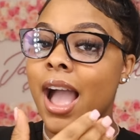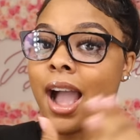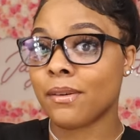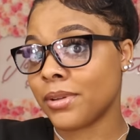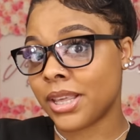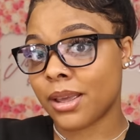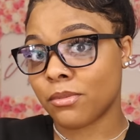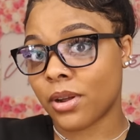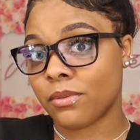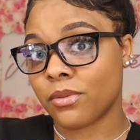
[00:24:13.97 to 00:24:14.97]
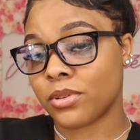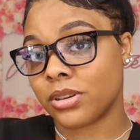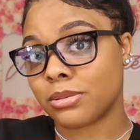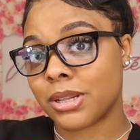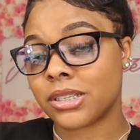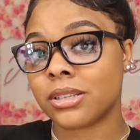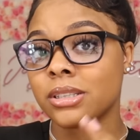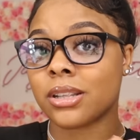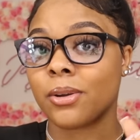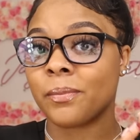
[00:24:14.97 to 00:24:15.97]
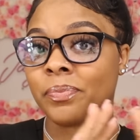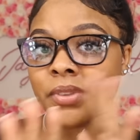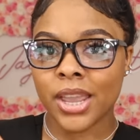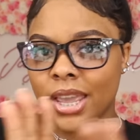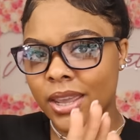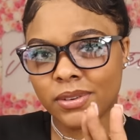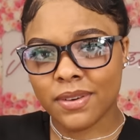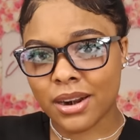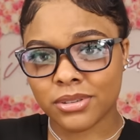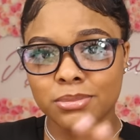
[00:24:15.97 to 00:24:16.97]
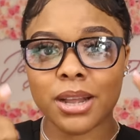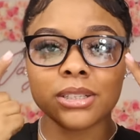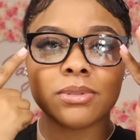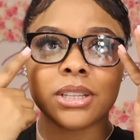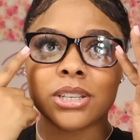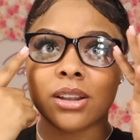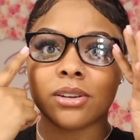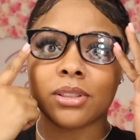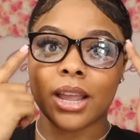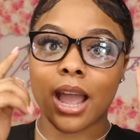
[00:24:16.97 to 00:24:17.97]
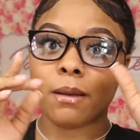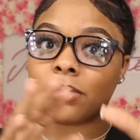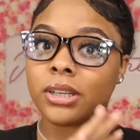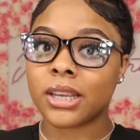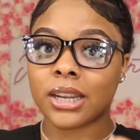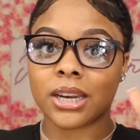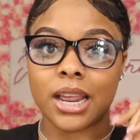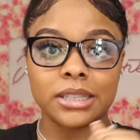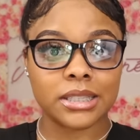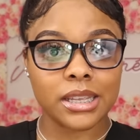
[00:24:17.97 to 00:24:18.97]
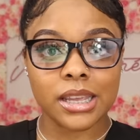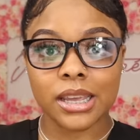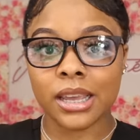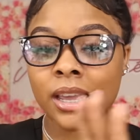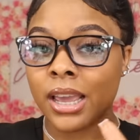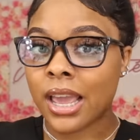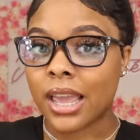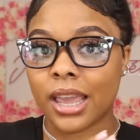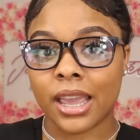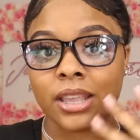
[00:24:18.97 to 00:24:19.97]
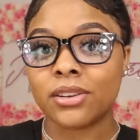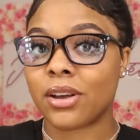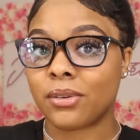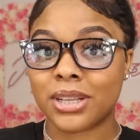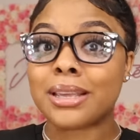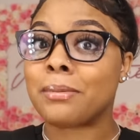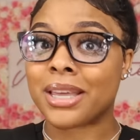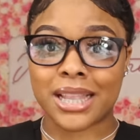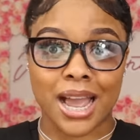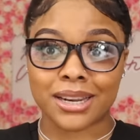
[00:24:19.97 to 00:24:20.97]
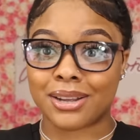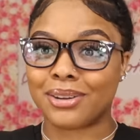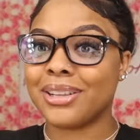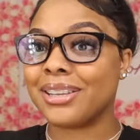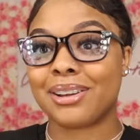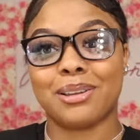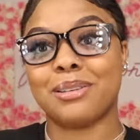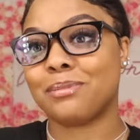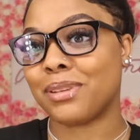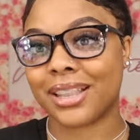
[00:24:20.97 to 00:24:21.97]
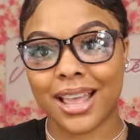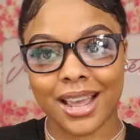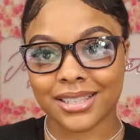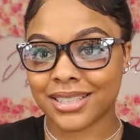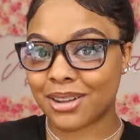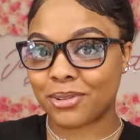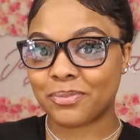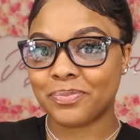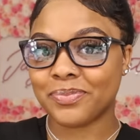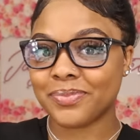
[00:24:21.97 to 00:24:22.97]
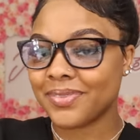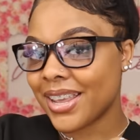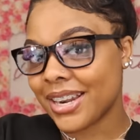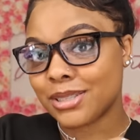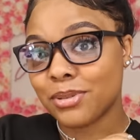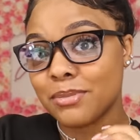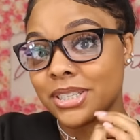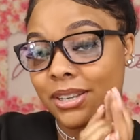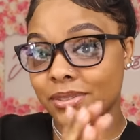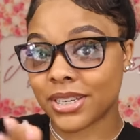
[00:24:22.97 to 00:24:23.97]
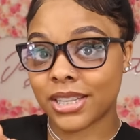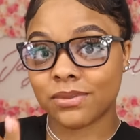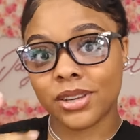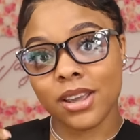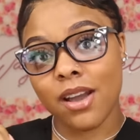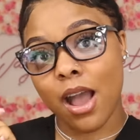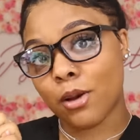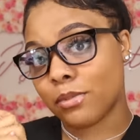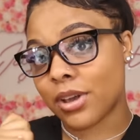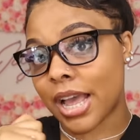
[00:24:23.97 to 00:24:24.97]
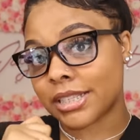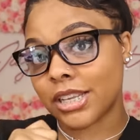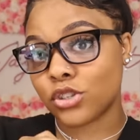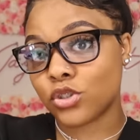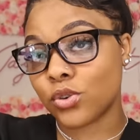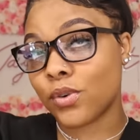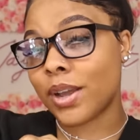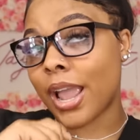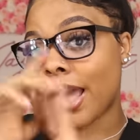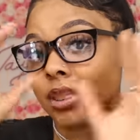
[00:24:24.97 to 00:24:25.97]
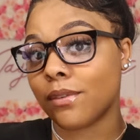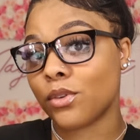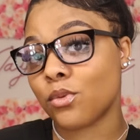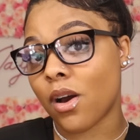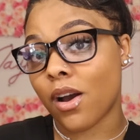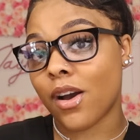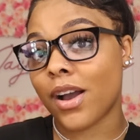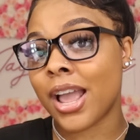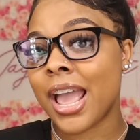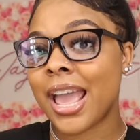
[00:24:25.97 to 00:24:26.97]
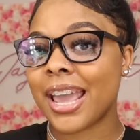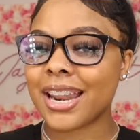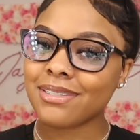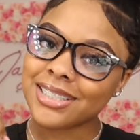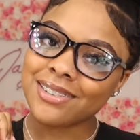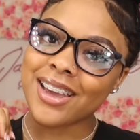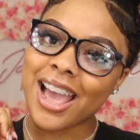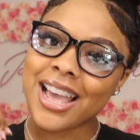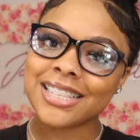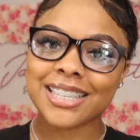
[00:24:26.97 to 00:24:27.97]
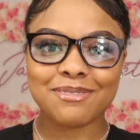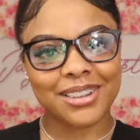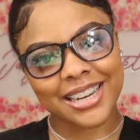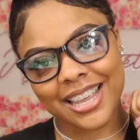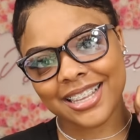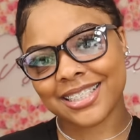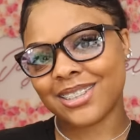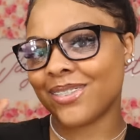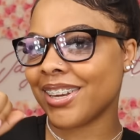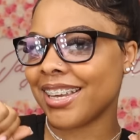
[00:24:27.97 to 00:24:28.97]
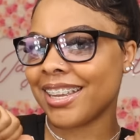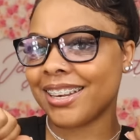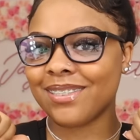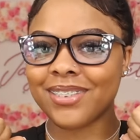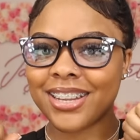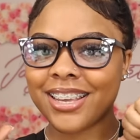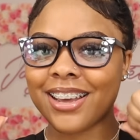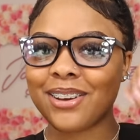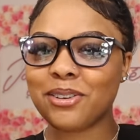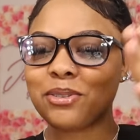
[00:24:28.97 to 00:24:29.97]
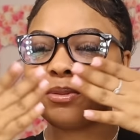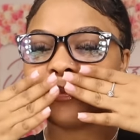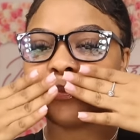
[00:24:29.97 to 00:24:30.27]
I really am grateful for those messages. So even if I don't respond, I just want to let y'all know, like, I'm looking and I see it. And, you know, it'd be a lot though. You know, it'd be a lot. So yeah, that's pretty much it for today's video. I hope you guys enjoy. I love you all. And I'll see you guys in my next freaking video.